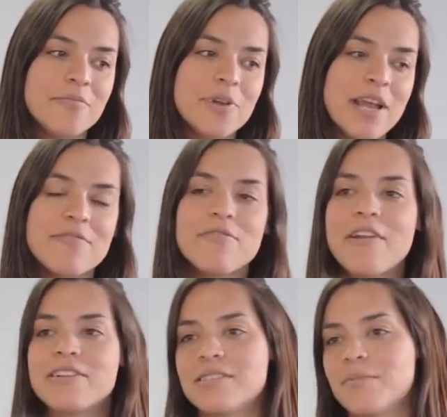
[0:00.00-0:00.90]
we have a
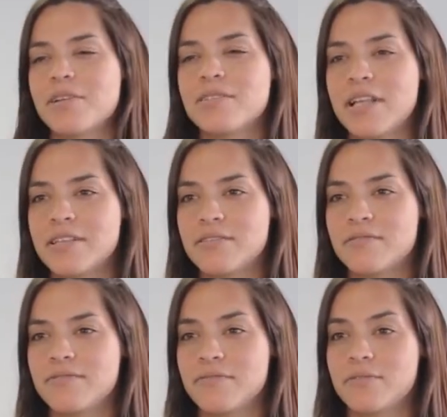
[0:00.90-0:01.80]
very similar sense
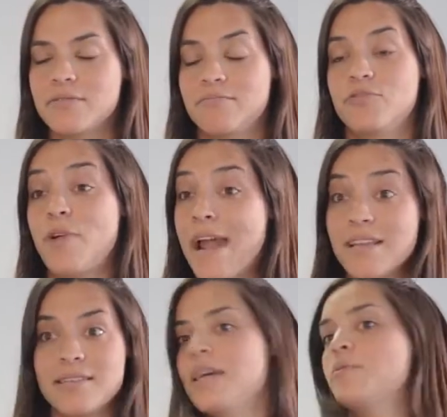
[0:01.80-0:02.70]
of
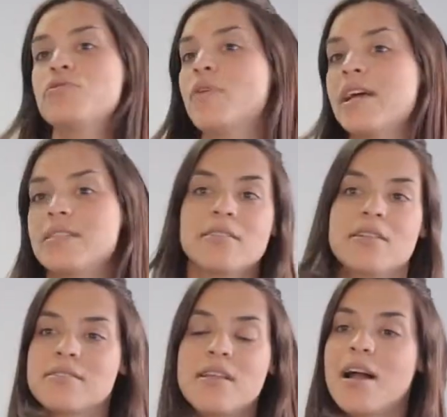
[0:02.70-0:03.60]
dress, how we dress and
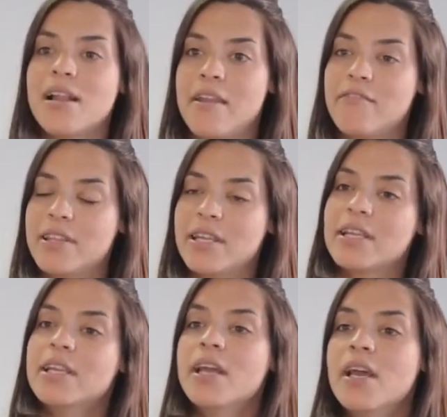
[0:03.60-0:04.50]
our style and everything.